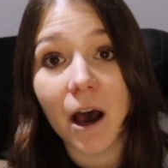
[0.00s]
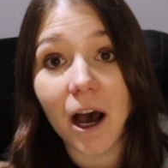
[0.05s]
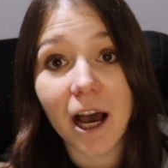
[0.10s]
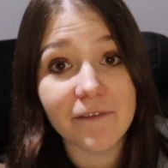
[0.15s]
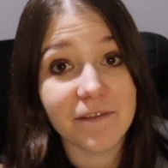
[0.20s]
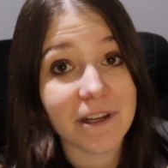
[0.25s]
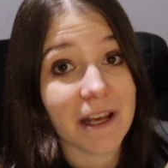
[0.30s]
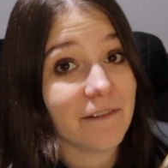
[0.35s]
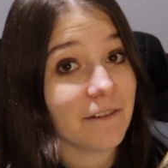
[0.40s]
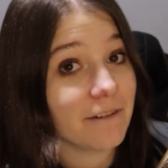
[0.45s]

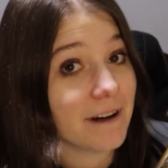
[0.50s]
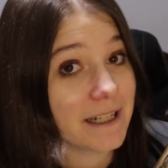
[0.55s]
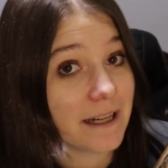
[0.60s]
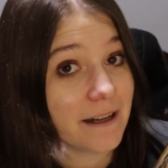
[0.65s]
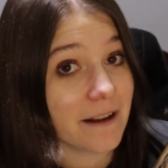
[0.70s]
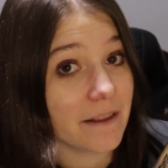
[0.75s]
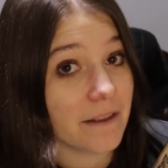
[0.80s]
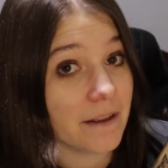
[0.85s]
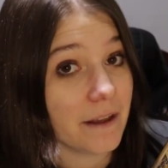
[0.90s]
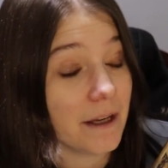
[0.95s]
I've never read
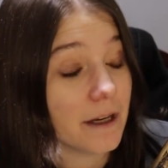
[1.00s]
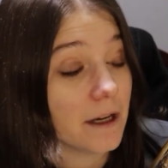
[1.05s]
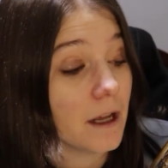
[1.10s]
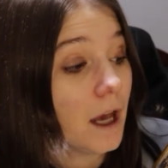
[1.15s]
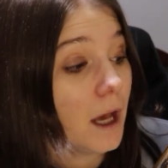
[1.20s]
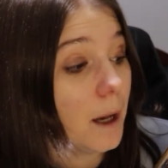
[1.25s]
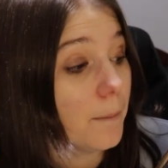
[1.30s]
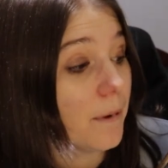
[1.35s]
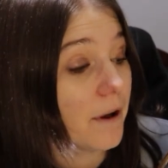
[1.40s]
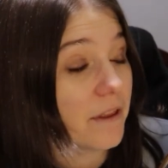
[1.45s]
anything
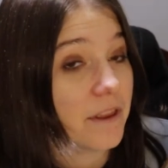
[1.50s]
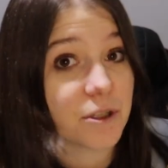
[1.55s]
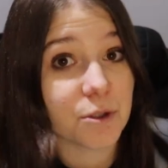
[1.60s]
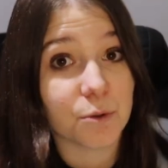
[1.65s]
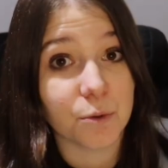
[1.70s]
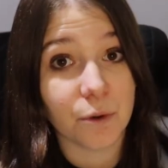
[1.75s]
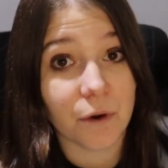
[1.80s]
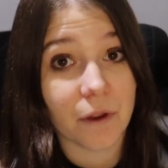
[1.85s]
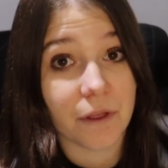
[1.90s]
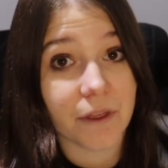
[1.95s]
by this
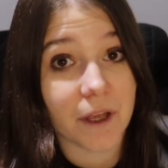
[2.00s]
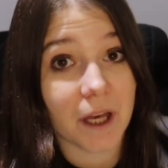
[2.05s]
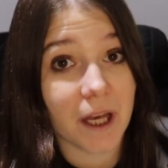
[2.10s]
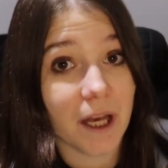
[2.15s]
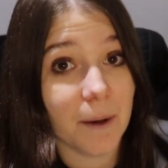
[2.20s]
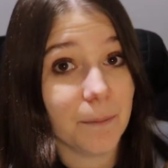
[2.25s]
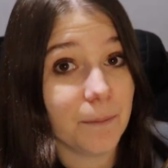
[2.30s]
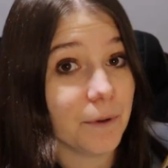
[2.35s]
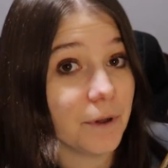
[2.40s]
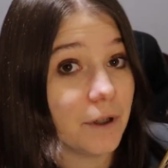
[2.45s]

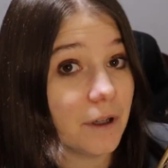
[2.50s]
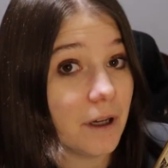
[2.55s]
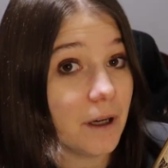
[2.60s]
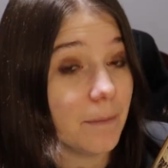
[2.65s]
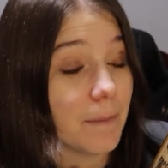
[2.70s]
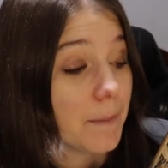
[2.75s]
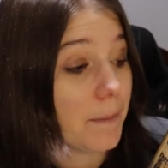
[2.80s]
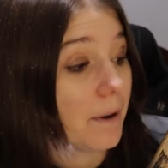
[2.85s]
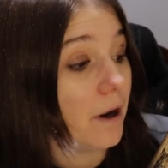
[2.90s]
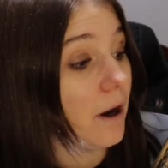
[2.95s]
author,
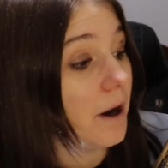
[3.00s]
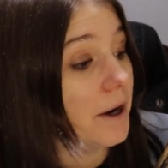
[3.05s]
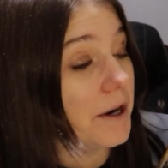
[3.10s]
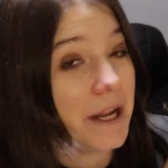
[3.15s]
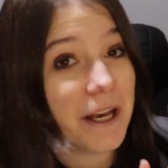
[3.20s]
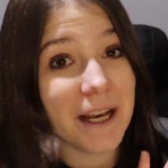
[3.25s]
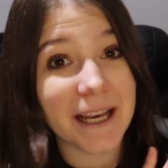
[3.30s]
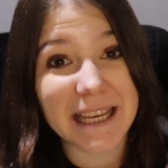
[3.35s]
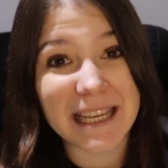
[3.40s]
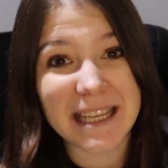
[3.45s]
but my
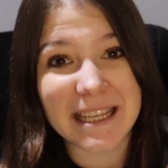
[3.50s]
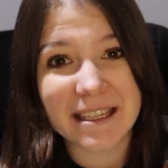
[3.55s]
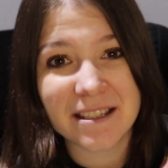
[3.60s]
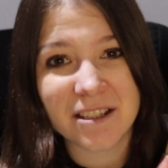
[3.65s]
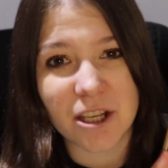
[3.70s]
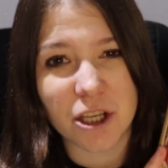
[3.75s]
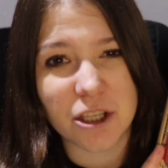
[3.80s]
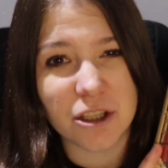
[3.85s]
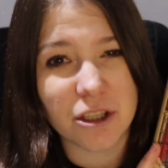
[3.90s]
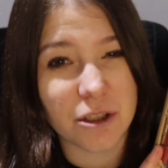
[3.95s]
partner
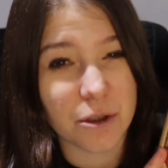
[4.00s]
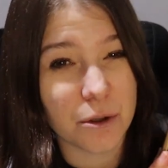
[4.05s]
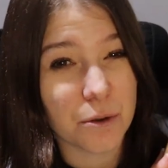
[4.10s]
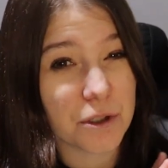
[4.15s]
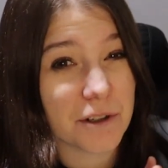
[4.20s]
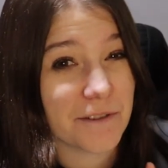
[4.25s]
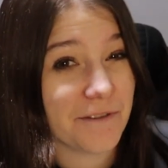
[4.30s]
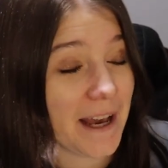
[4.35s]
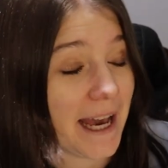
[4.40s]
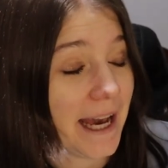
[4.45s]
is a
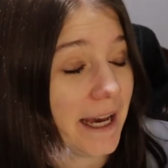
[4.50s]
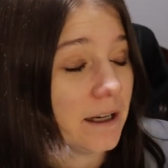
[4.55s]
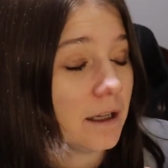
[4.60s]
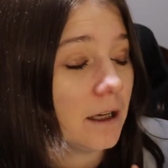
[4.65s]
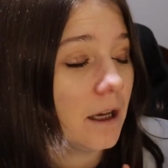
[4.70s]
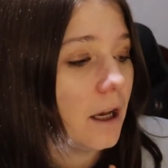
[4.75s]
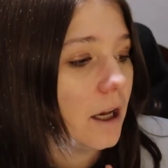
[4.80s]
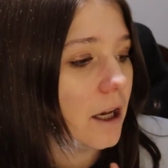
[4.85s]
huge fan